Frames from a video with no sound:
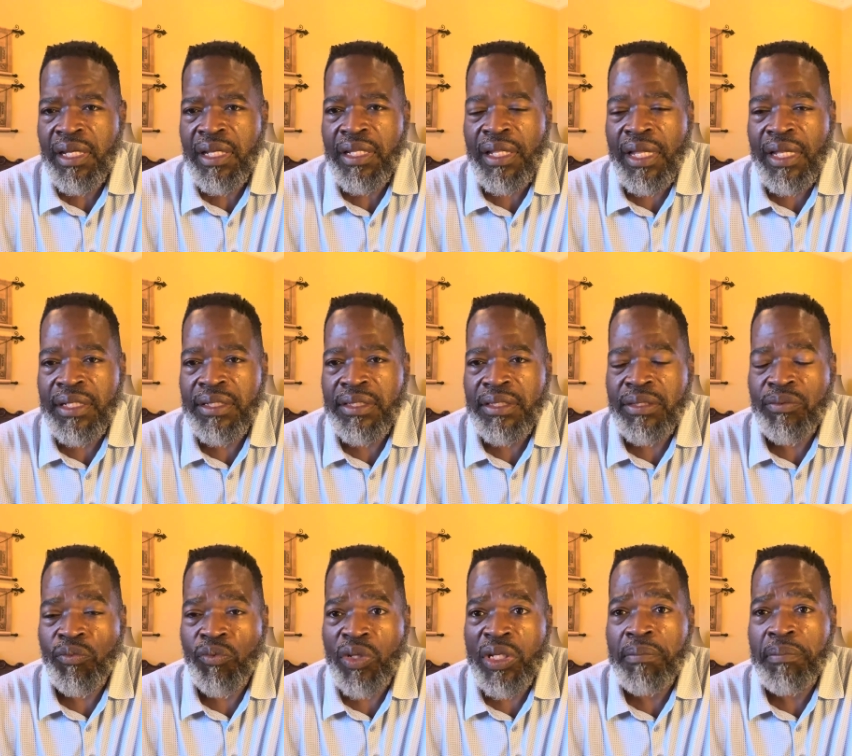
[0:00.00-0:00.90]
that
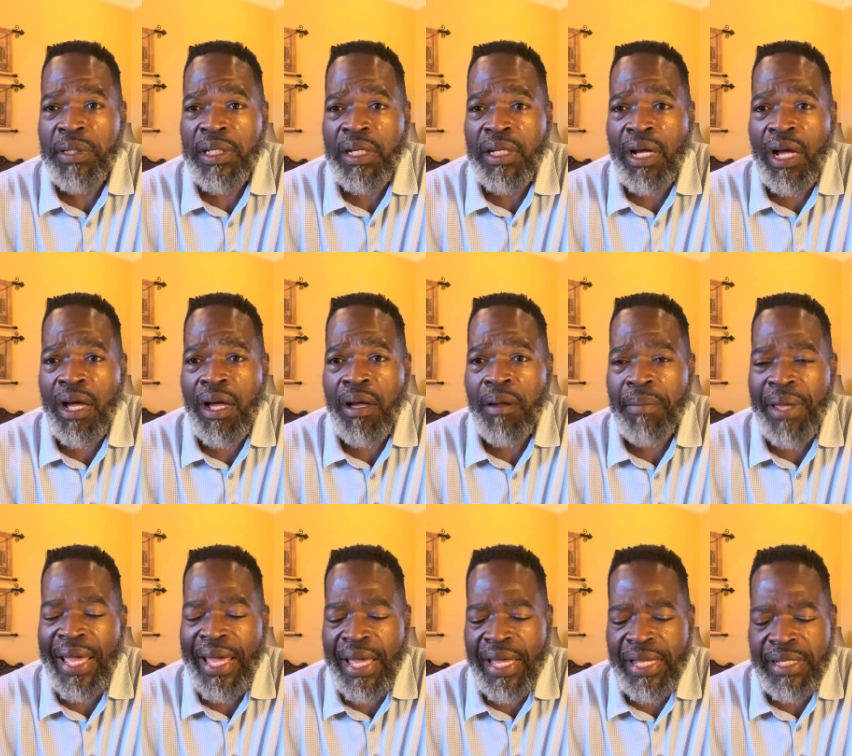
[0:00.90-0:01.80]
we become
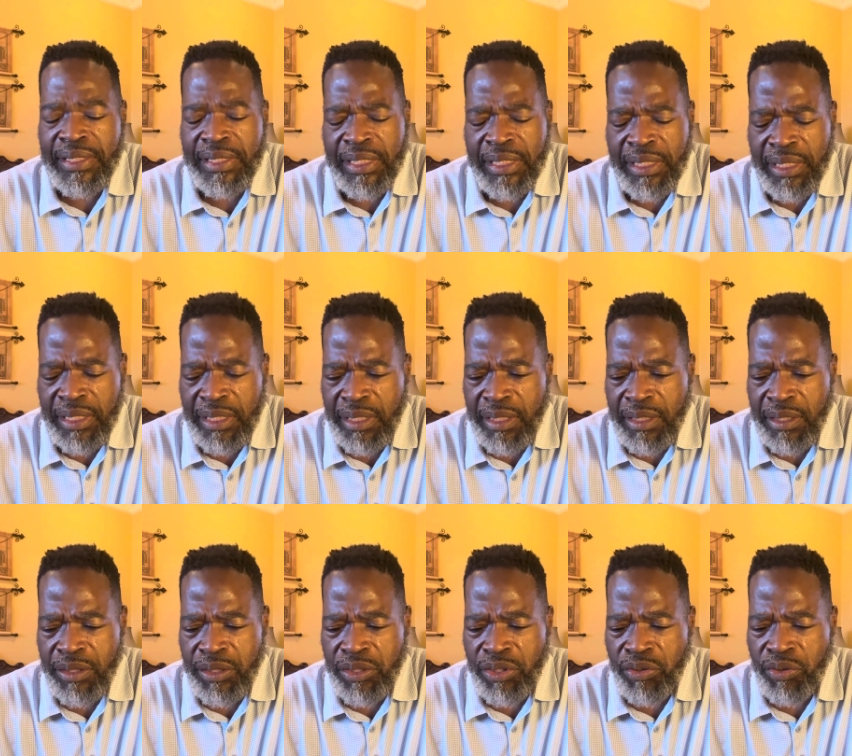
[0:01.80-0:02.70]
as he
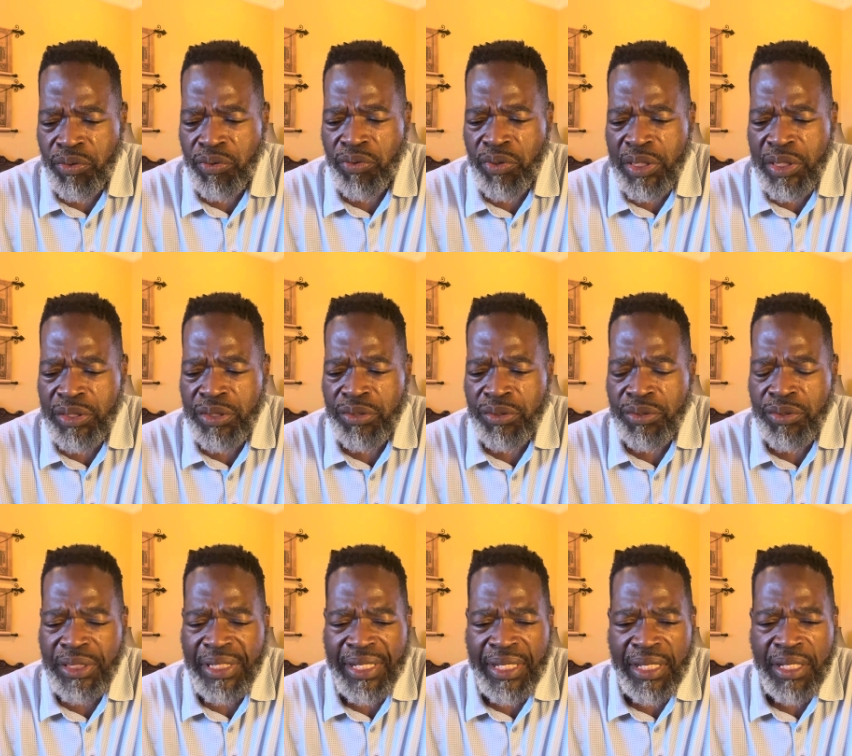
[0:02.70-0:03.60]
is, new
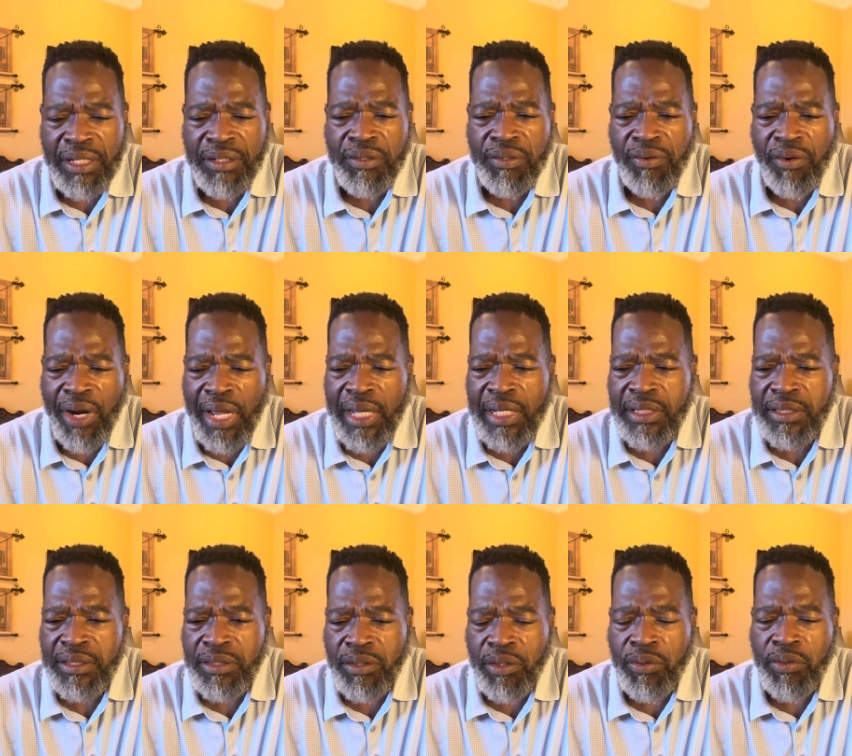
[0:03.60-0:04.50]
creatures in
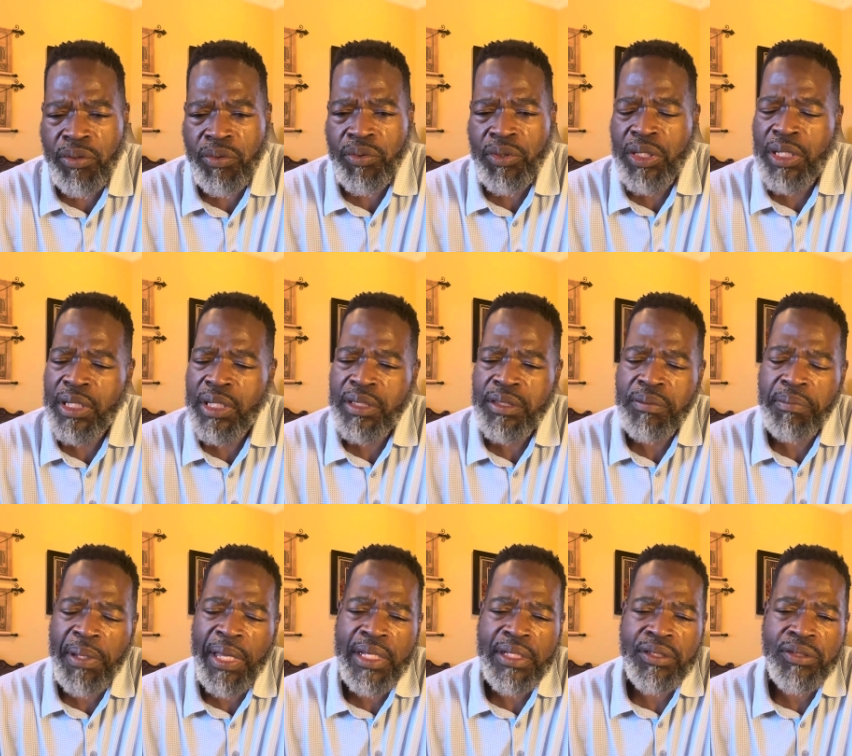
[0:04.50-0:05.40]
Christ, old things
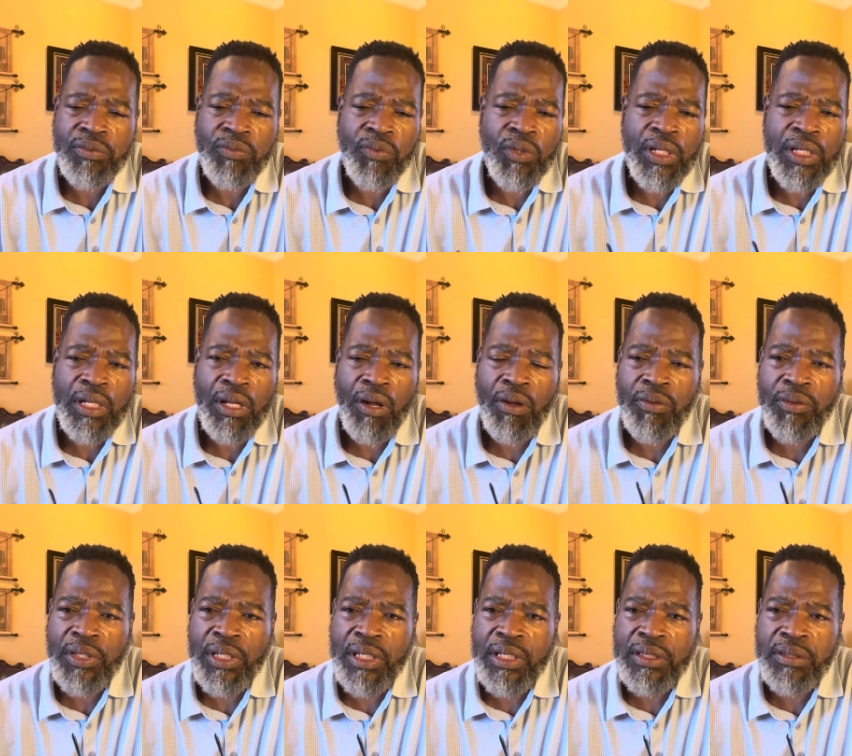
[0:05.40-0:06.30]
pass away, all
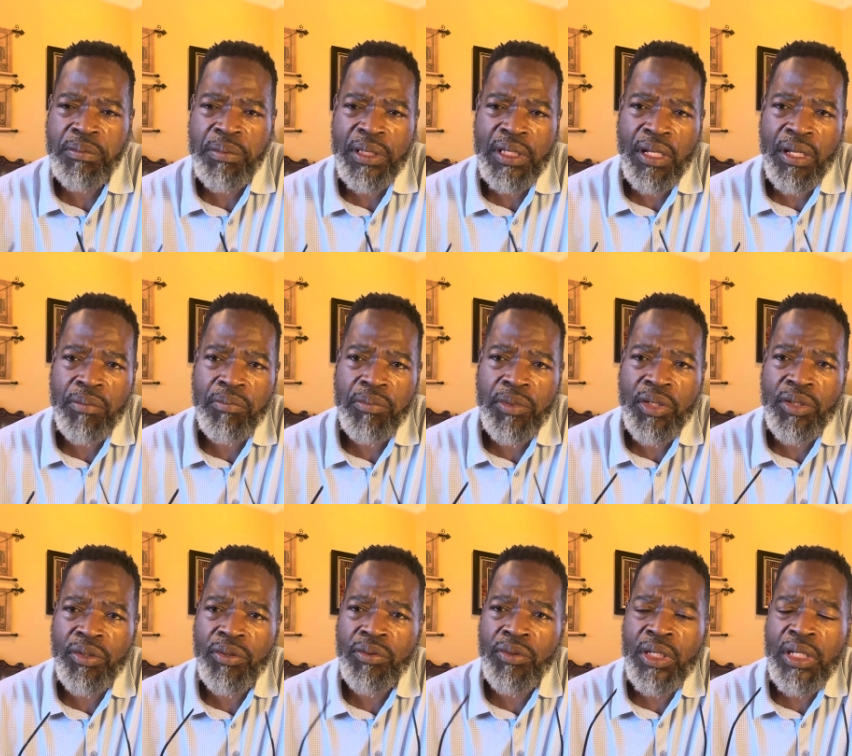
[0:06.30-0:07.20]
things become
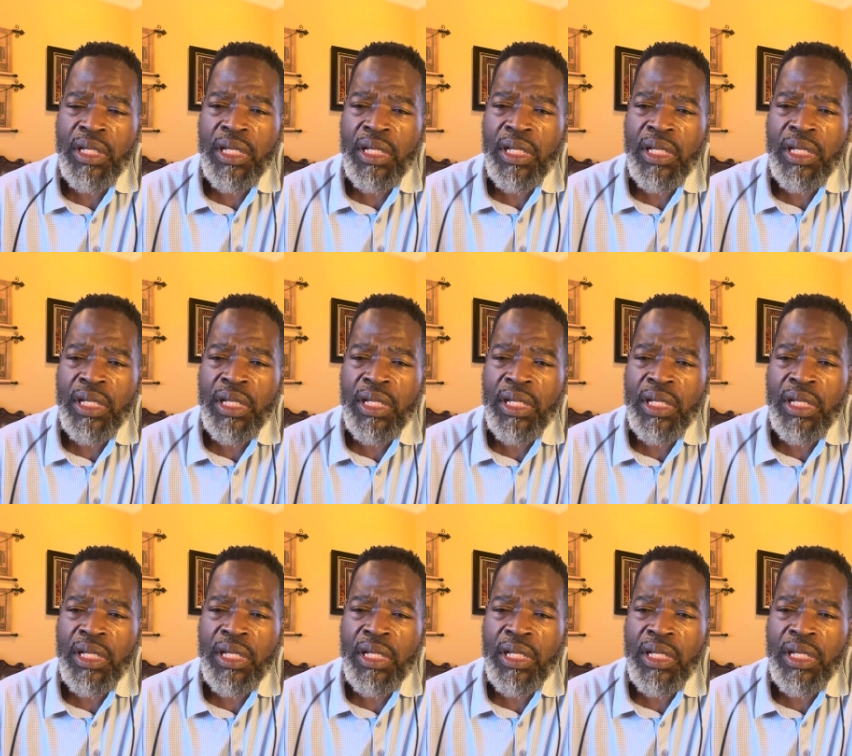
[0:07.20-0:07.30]
new,